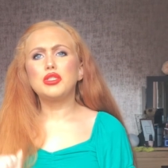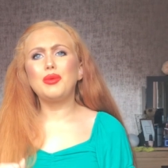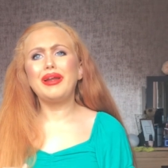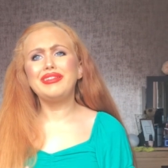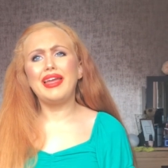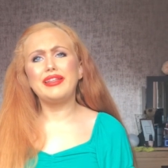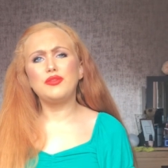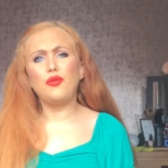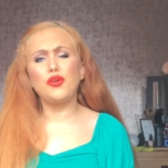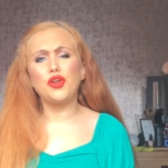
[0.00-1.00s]
it's
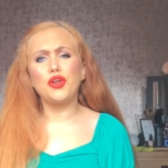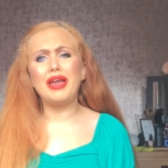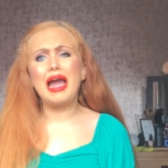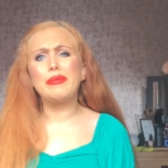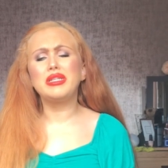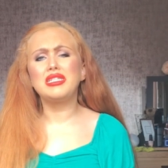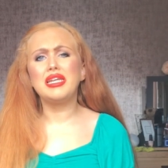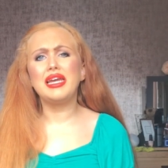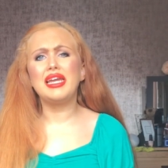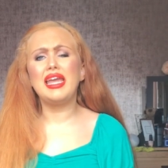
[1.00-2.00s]
for you. I would
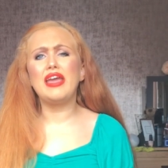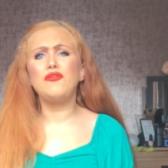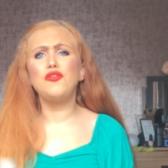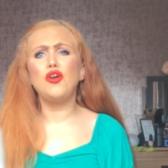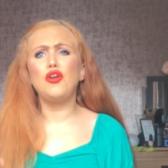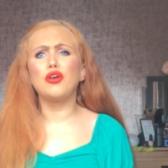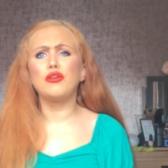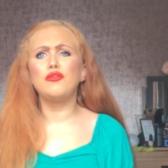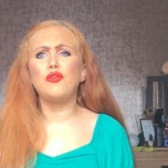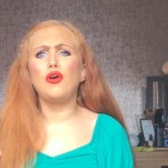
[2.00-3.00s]
say if you're
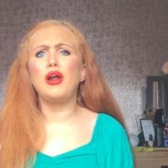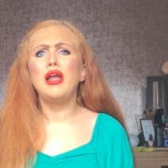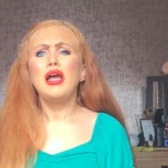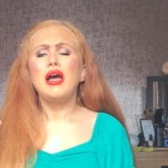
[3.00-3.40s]
looking for